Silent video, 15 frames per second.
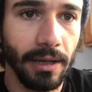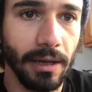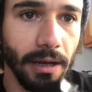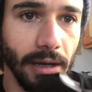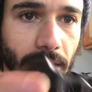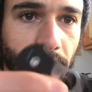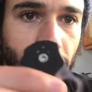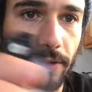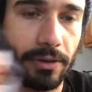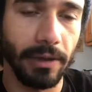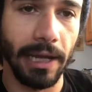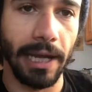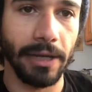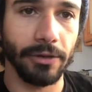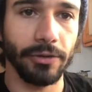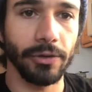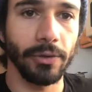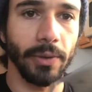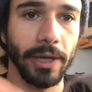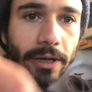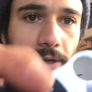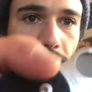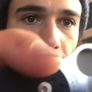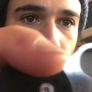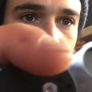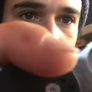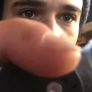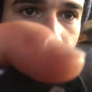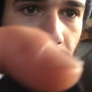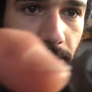uh, and Wear
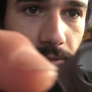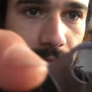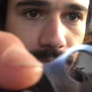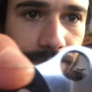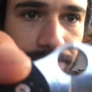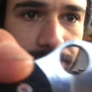steel.